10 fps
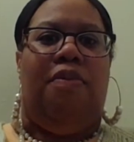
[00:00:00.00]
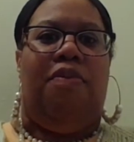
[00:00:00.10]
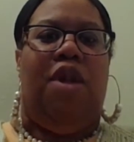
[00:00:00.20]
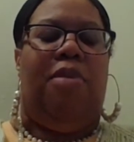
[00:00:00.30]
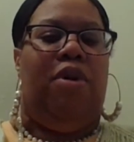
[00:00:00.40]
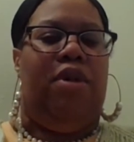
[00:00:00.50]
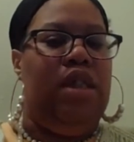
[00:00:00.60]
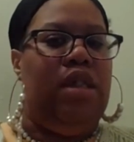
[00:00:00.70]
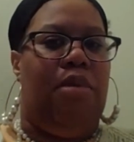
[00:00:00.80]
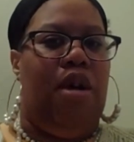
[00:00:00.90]
the
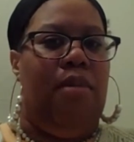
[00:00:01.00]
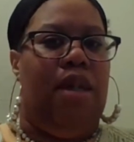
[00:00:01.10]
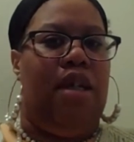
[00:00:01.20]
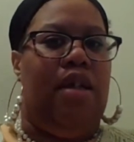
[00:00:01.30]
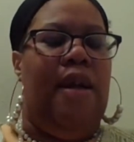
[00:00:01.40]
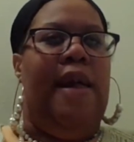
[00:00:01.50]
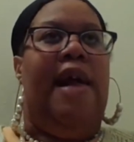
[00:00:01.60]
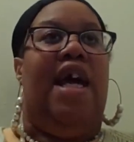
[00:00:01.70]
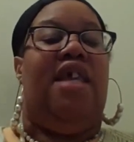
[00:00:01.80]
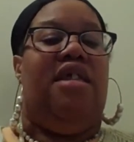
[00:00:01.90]
police department
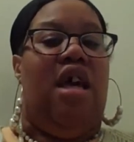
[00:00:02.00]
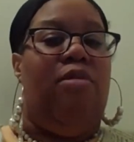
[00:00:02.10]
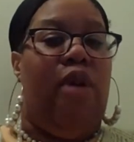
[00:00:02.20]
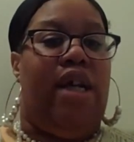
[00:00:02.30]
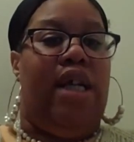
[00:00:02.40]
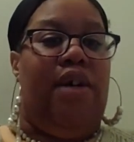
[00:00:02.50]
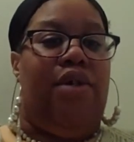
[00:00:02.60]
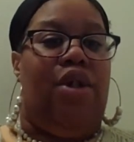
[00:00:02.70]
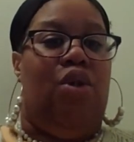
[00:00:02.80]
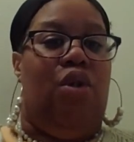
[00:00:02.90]
and they break
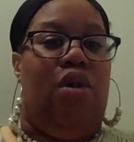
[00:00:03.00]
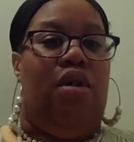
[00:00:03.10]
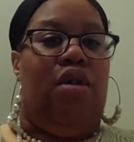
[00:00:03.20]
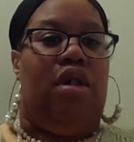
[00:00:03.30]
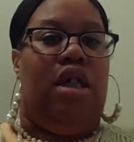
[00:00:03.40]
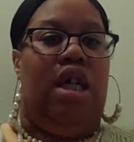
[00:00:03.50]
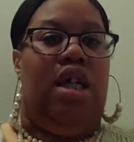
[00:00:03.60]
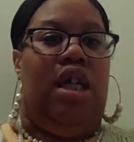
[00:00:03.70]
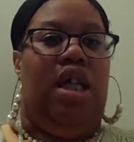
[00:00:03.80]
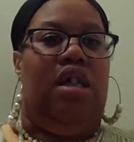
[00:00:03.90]
down the door,
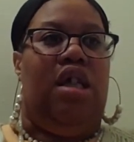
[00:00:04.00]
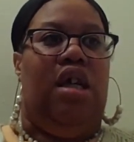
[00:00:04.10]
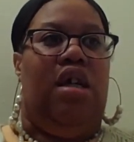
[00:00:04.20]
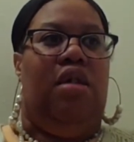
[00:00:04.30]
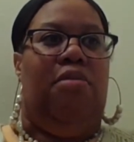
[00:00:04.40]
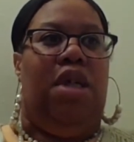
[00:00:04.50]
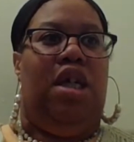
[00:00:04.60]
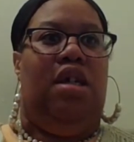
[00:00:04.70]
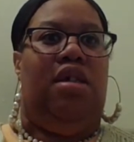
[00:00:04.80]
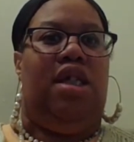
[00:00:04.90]
can anything
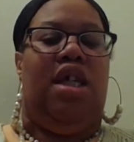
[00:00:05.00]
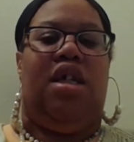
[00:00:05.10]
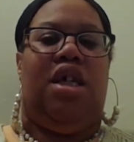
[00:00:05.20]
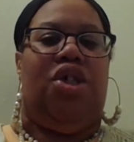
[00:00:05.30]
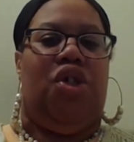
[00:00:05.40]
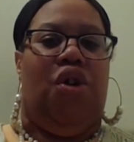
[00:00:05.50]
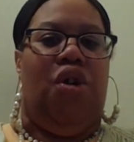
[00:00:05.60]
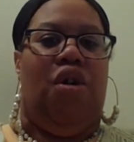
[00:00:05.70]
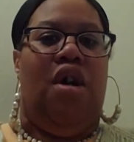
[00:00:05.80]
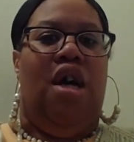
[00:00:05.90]
be said against
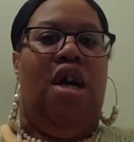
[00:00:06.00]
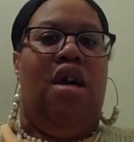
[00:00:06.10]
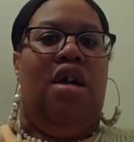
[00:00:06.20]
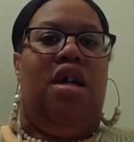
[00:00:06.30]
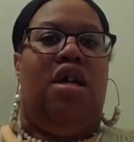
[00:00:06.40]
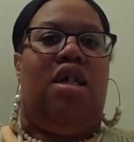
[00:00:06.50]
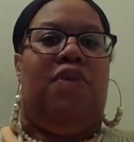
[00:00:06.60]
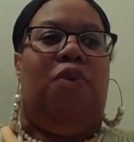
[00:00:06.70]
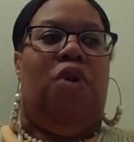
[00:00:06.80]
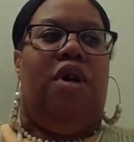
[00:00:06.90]
her
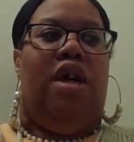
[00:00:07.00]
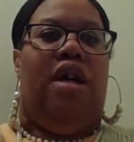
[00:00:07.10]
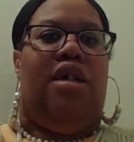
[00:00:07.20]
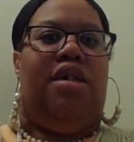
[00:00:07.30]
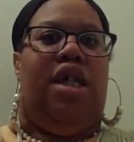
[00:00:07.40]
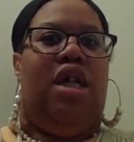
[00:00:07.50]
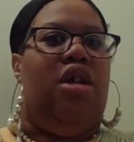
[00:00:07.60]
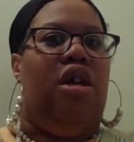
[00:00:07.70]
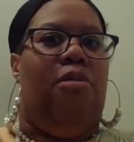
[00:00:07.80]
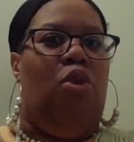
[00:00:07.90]
as far as getting
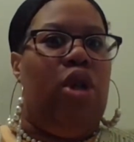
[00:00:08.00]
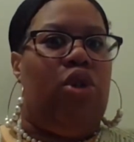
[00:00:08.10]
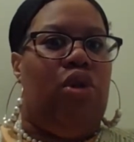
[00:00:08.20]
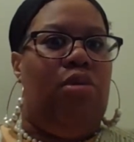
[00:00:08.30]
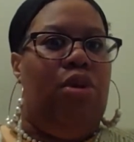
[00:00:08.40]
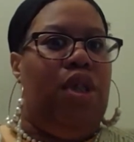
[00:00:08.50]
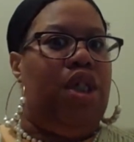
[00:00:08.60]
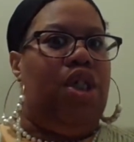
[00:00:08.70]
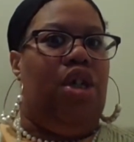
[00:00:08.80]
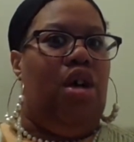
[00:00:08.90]
her in more trouble
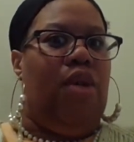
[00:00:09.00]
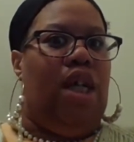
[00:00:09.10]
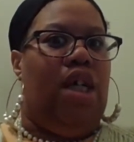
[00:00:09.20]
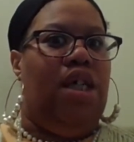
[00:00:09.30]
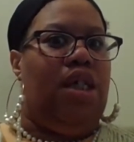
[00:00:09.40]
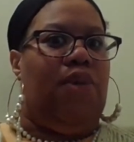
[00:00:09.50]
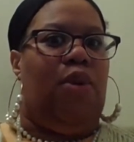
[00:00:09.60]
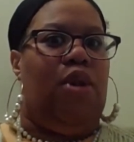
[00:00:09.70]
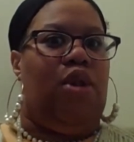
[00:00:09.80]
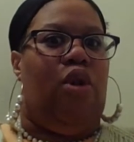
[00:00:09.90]
than she already is as
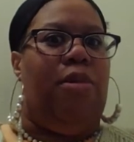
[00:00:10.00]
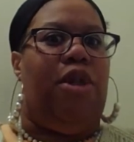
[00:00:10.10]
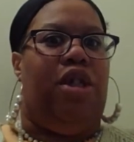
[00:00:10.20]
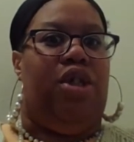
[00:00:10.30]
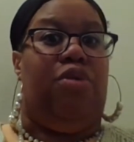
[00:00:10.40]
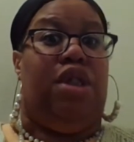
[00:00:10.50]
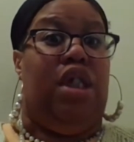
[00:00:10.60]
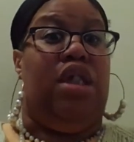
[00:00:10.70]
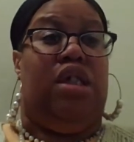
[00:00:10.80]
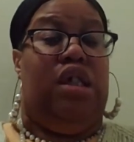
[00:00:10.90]
far as a criminal history,
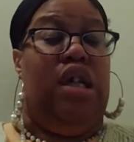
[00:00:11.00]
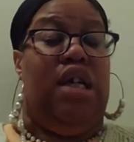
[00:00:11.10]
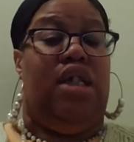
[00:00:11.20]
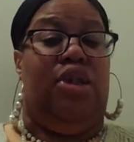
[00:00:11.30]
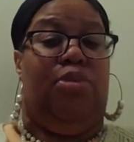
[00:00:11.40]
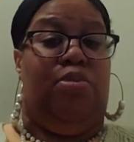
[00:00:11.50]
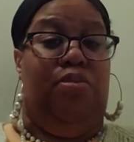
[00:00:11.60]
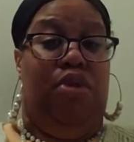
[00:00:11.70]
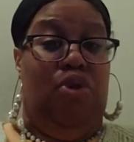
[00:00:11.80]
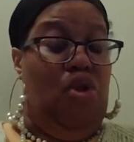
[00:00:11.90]
saying that she had this
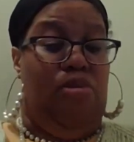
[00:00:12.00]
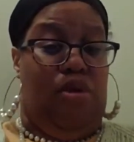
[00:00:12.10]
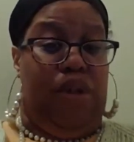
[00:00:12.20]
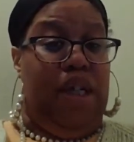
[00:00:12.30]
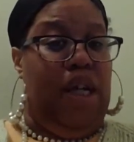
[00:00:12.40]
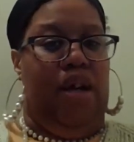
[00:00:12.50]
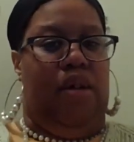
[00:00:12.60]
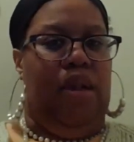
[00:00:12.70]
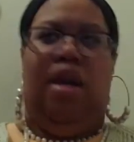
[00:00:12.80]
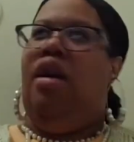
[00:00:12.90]
door broken
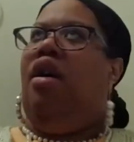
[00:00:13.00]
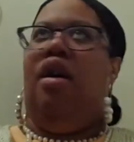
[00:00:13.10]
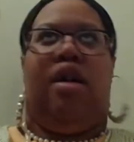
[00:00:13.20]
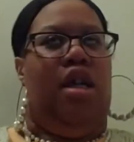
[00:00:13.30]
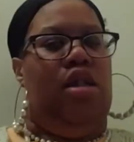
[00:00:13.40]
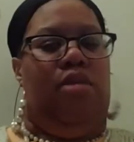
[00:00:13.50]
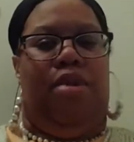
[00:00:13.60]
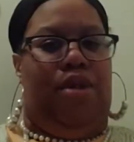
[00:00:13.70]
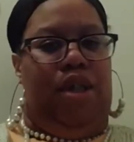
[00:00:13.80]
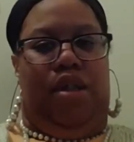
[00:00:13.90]
down? Again, the
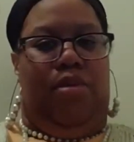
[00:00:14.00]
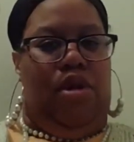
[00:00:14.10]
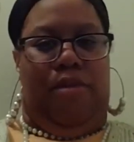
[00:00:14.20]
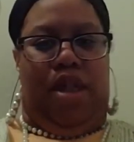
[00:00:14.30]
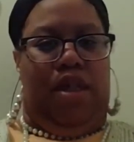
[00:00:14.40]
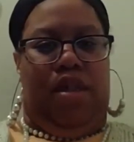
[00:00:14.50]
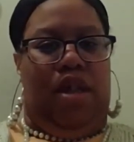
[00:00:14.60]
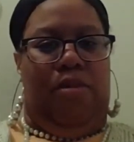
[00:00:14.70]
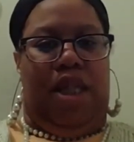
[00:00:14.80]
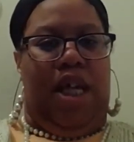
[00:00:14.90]
police department couldn't
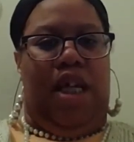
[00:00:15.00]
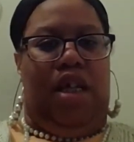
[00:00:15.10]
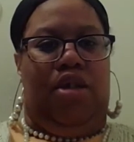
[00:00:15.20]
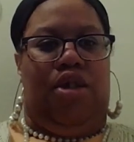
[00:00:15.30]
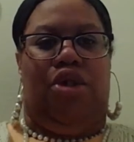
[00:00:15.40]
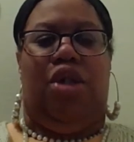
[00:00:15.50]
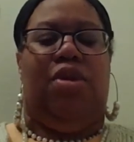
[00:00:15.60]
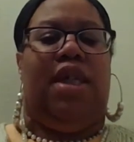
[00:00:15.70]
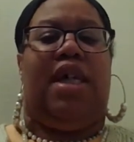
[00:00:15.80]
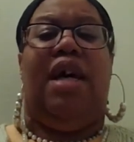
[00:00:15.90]
tell me that either. So she was
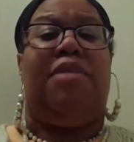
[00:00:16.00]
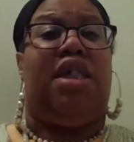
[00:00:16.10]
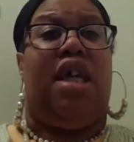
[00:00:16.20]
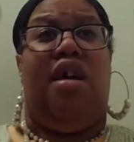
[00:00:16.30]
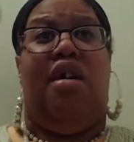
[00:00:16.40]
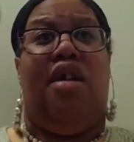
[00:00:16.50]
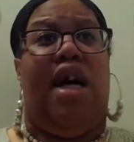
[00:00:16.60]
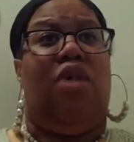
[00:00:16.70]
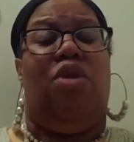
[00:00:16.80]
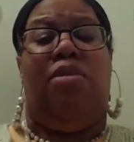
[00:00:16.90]
like, I'm scared. I
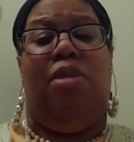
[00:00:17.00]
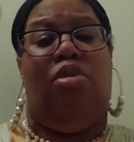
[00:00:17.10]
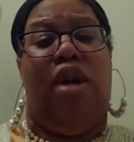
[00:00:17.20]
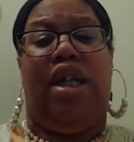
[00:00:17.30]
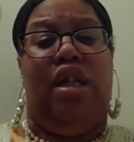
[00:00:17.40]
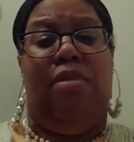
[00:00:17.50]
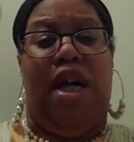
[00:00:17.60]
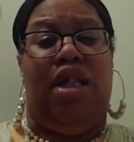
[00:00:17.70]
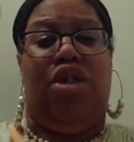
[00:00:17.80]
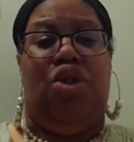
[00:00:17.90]
don't want to be breaking
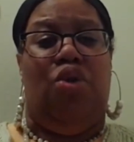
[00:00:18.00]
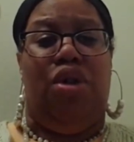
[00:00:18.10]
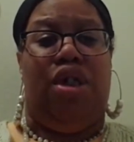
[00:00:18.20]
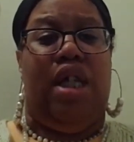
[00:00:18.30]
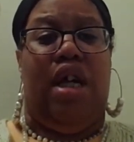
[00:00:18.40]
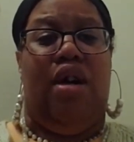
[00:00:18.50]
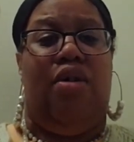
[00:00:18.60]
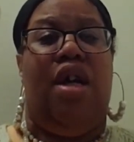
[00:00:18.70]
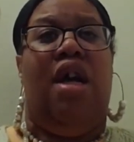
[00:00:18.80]
anybody's doors down.